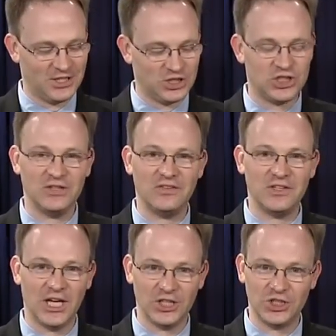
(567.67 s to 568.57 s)

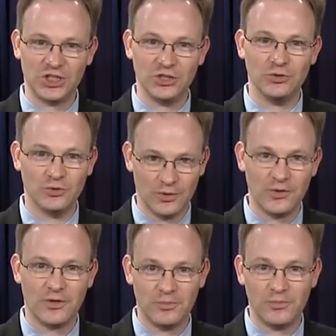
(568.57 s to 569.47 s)
GCHQ,
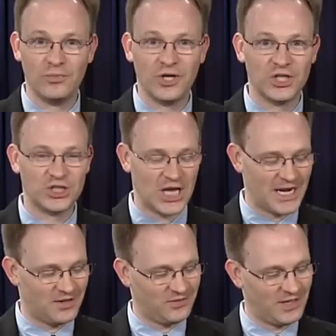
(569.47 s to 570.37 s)
the British
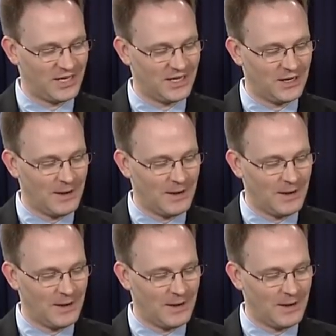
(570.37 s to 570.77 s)
NSA,